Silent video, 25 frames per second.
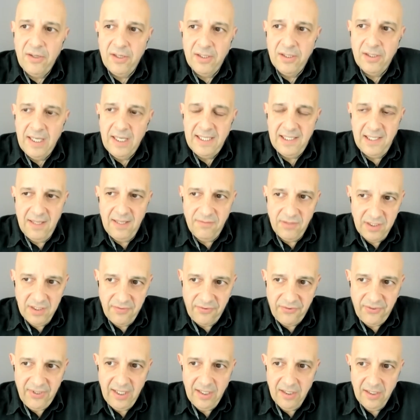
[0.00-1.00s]
on that level
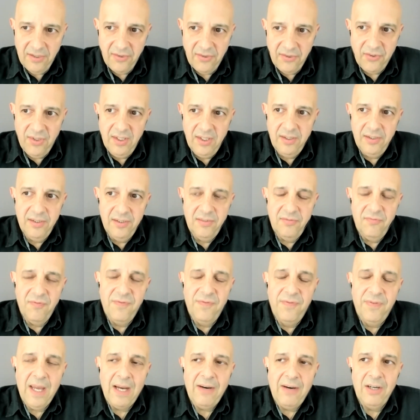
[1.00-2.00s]
of sale, there's
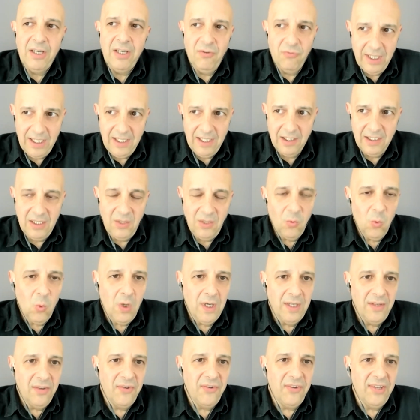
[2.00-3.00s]
very rarely
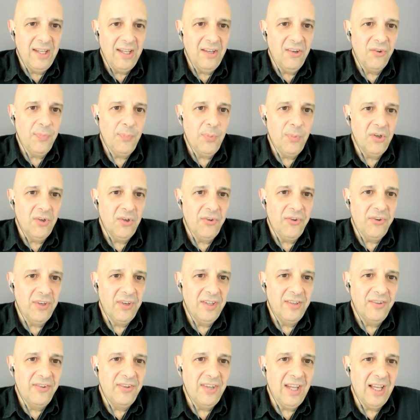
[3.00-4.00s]
one
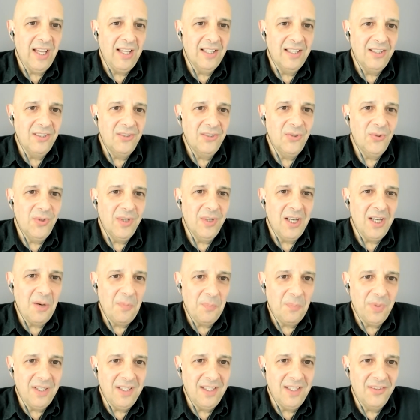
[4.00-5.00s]
salesperson selling to the
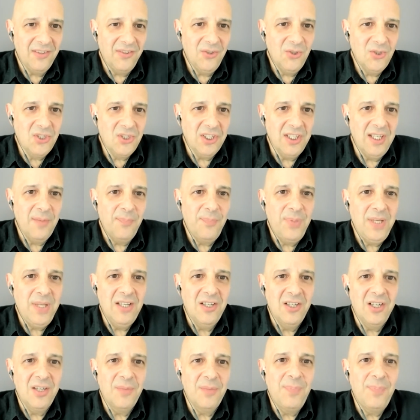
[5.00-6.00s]
company. It's usually a
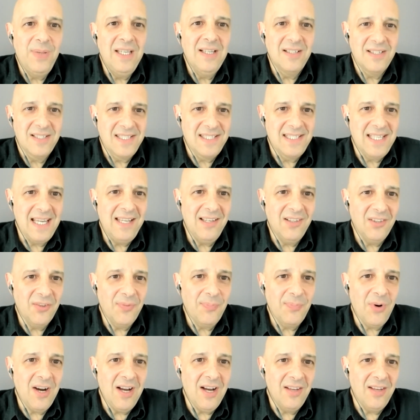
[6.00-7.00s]
peer-to-peer sales
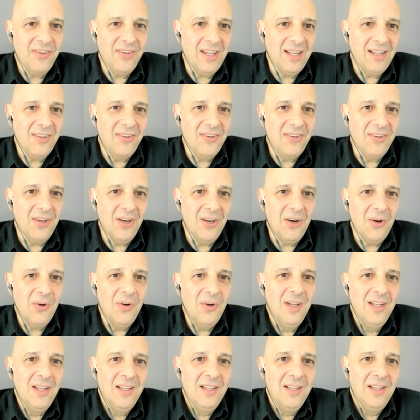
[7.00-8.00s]
process.
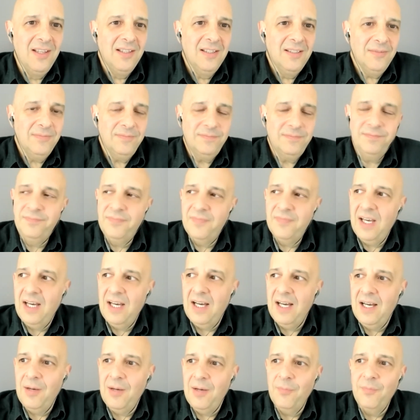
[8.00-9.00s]
So,
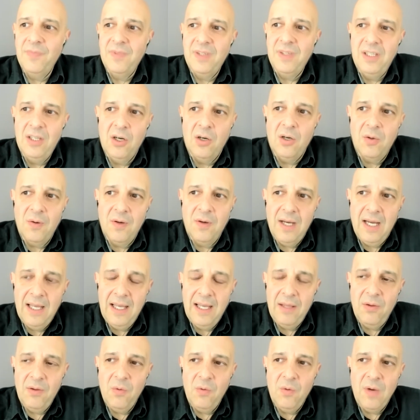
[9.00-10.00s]

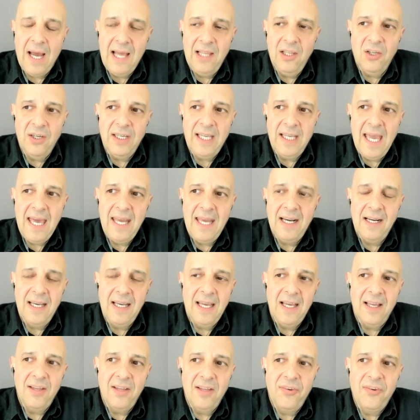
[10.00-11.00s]
I look at it
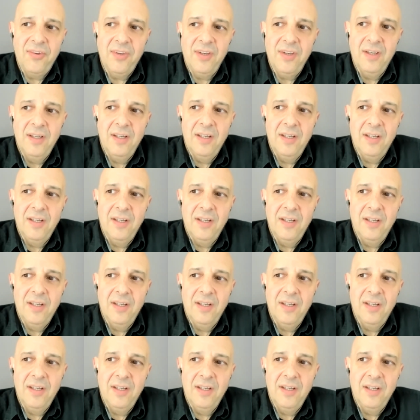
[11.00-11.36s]
as